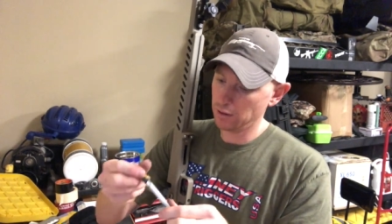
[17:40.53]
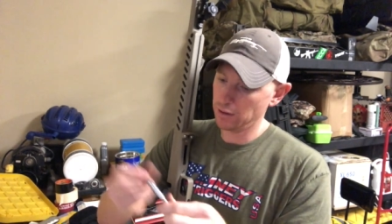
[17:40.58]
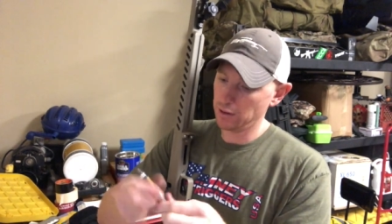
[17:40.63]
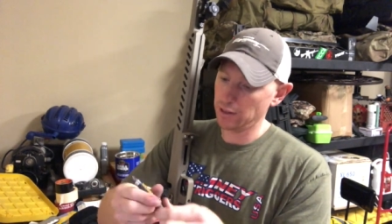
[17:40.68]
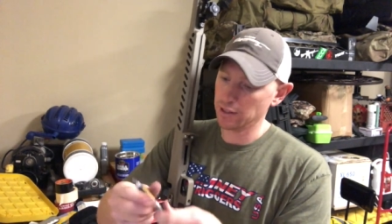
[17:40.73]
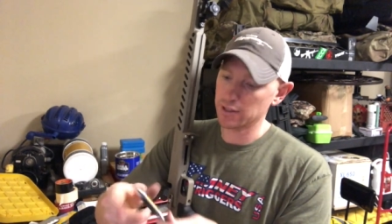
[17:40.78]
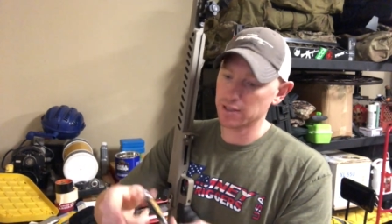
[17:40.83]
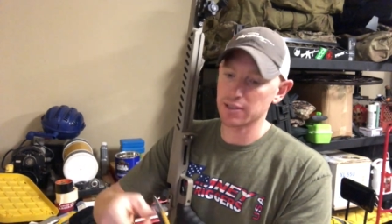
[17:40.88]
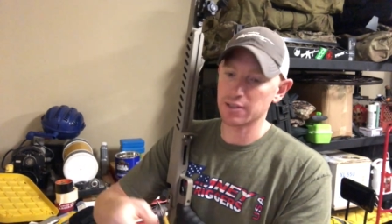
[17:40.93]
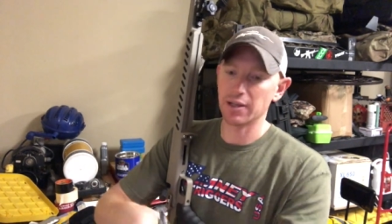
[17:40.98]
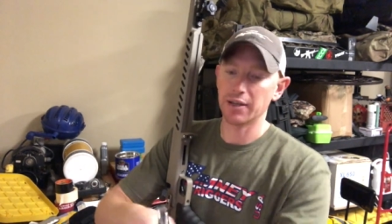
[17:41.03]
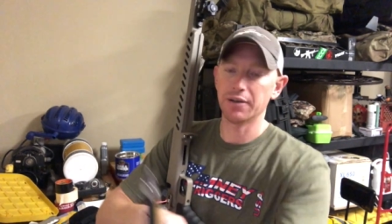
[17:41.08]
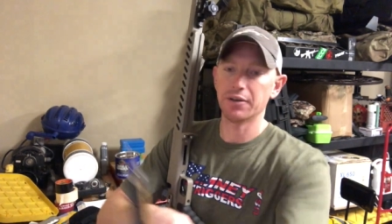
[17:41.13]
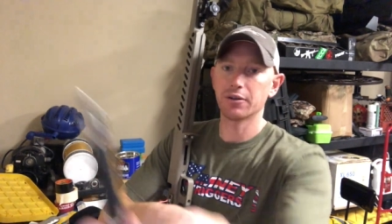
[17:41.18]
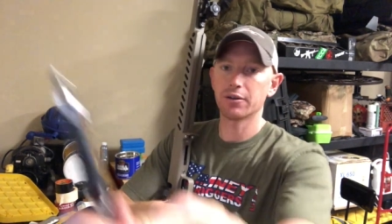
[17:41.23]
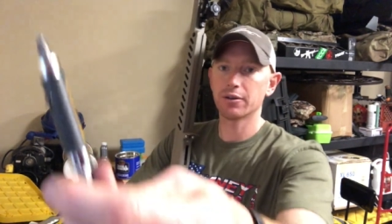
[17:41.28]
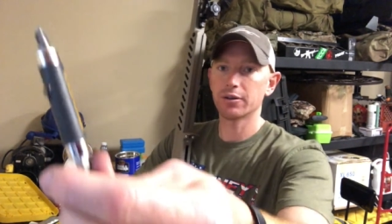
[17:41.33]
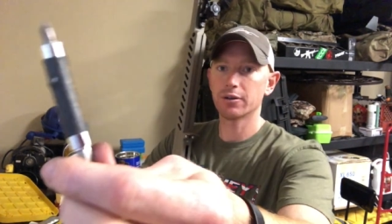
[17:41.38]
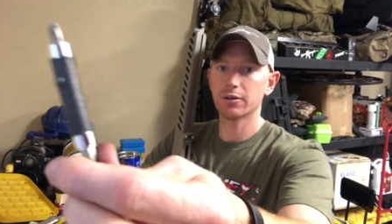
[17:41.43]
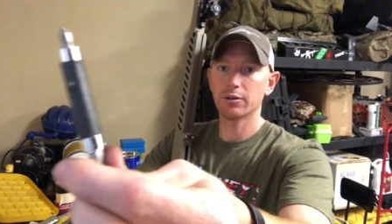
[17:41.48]

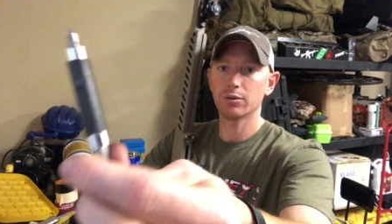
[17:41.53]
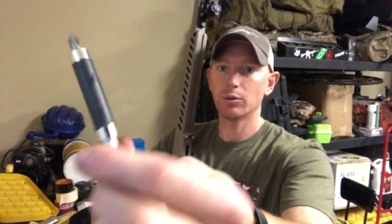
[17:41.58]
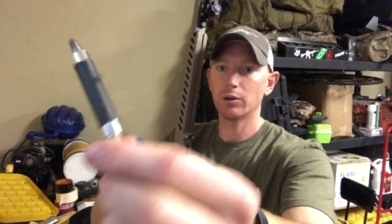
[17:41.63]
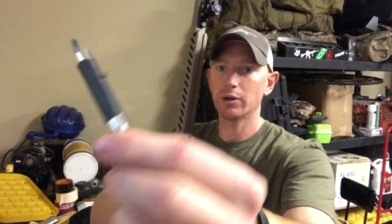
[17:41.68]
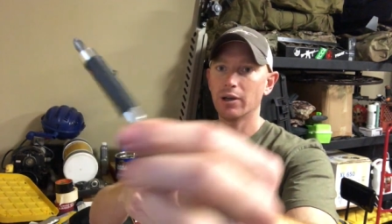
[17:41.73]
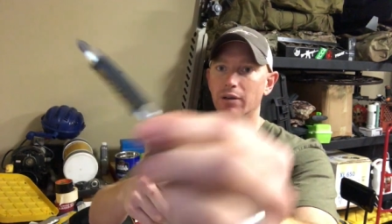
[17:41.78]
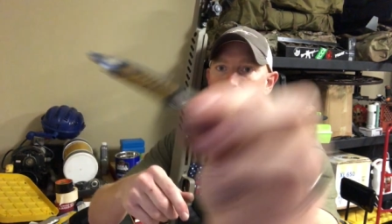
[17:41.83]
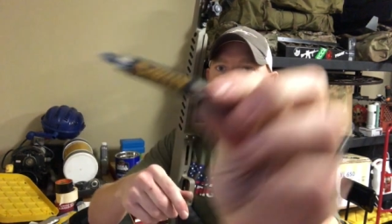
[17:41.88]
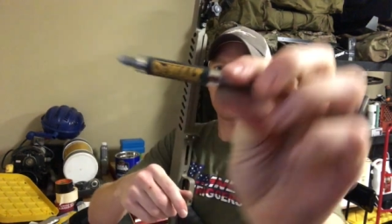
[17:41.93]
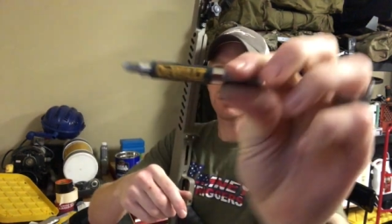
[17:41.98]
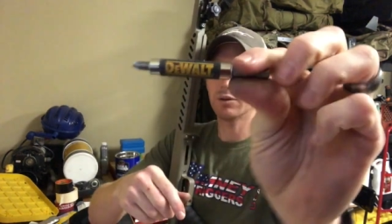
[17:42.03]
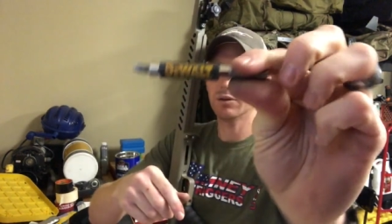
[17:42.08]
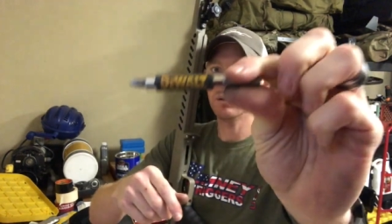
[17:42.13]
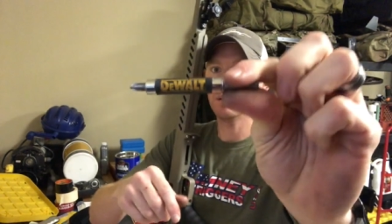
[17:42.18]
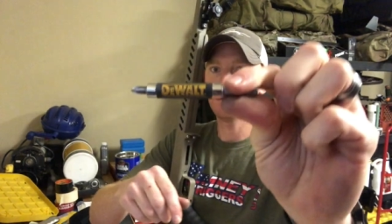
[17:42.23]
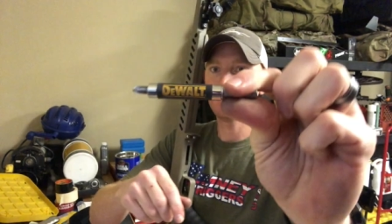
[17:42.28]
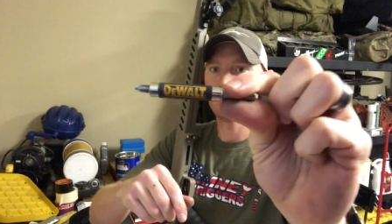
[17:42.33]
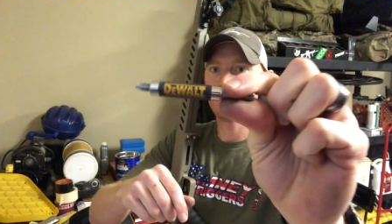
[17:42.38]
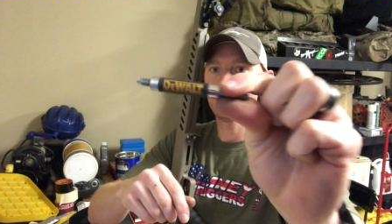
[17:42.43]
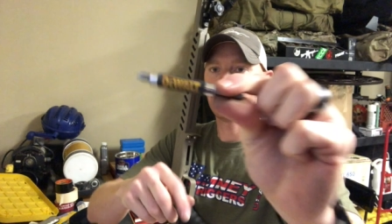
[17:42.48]
extender, whatever,
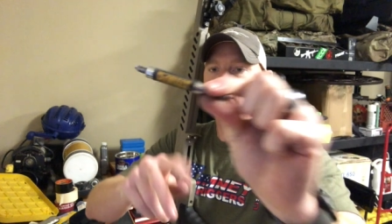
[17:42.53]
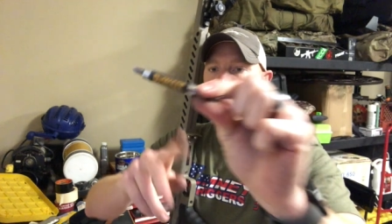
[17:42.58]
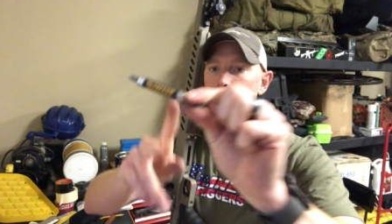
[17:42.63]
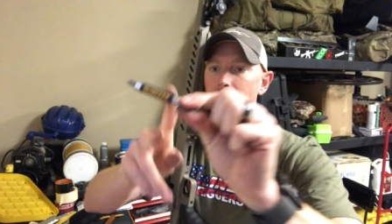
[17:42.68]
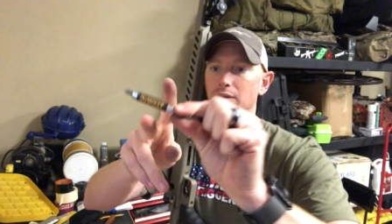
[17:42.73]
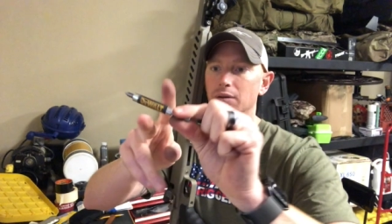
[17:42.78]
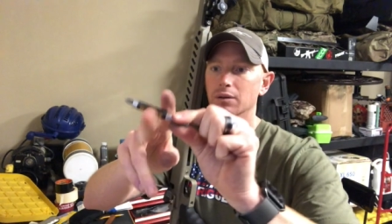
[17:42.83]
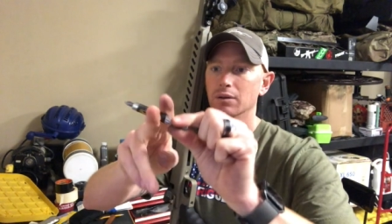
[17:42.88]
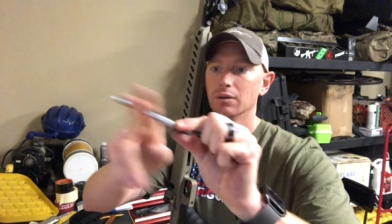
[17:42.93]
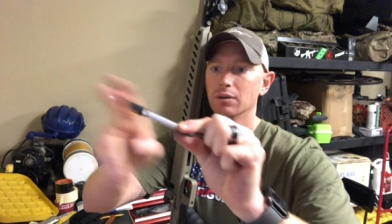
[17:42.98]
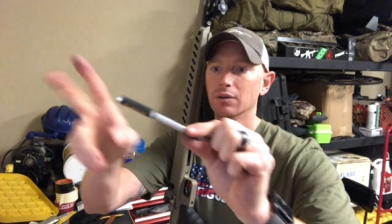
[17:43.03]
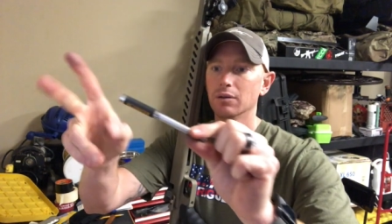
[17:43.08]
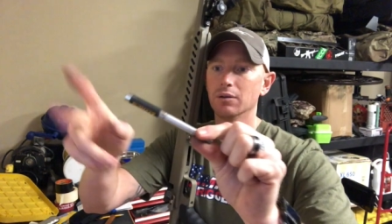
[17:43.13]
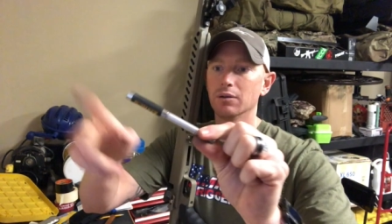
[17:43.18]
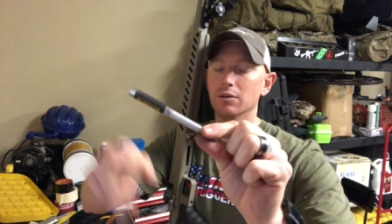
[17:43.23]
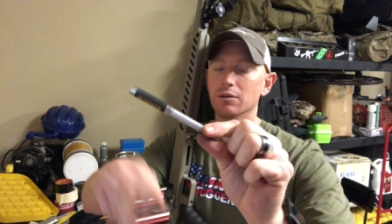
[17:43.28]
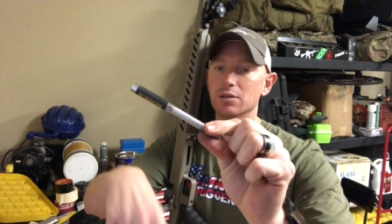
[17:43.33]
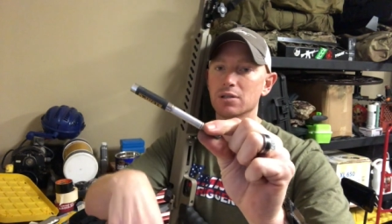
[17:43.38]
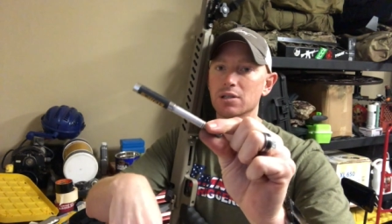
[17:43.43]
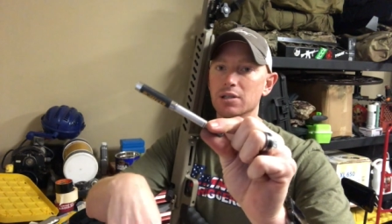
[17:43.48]

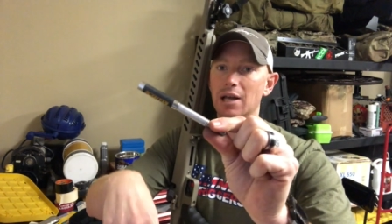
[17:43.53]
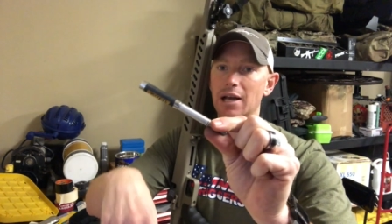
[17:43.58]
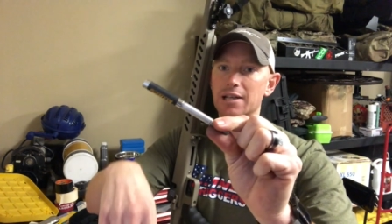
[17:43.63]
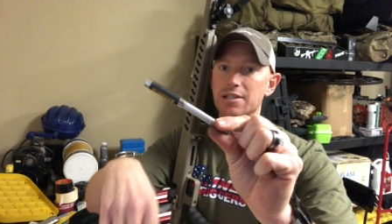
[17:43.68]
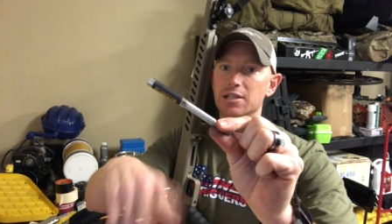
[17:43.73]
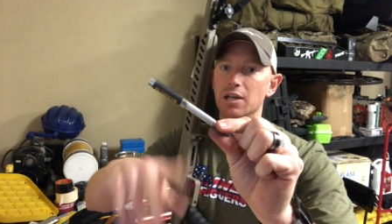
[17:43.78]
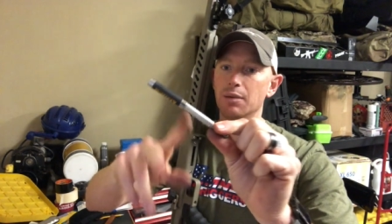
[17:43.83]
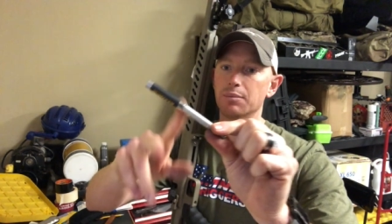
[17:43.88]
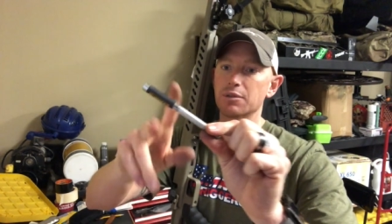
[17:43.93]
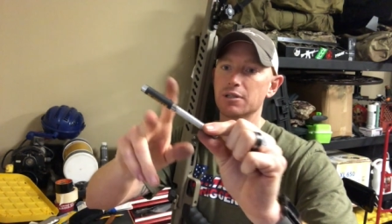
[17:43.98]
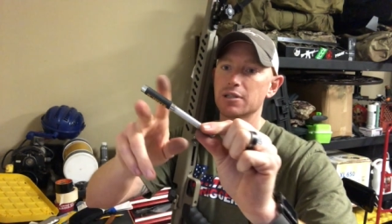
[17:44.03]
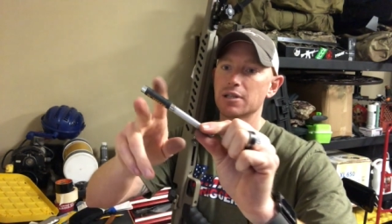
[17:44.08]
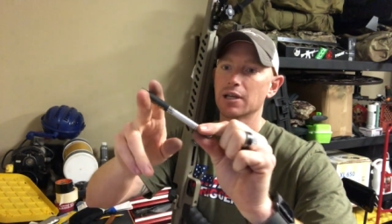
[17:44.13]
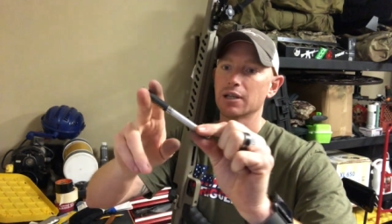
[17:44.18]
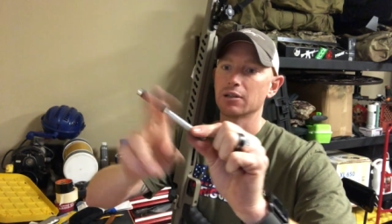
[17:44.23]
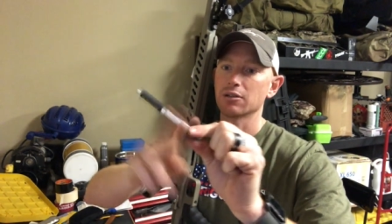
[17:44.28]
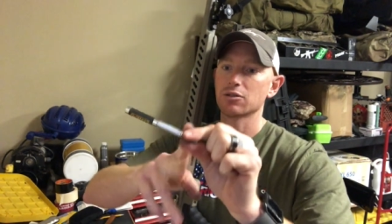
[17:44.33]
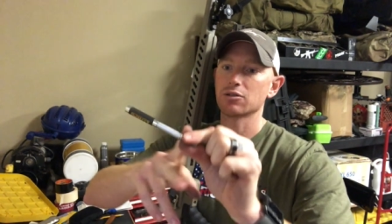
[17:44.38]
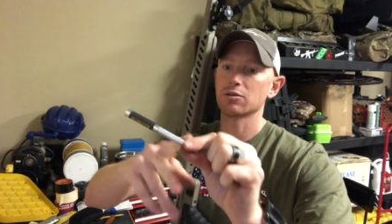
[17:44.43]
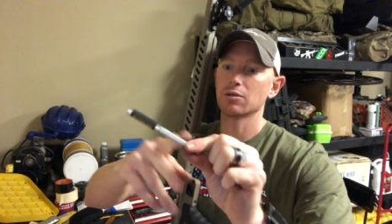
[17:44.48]
slides up to
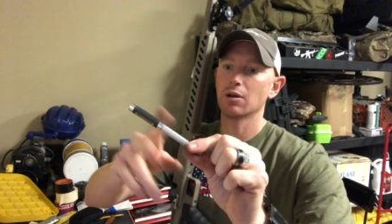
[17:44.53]
take this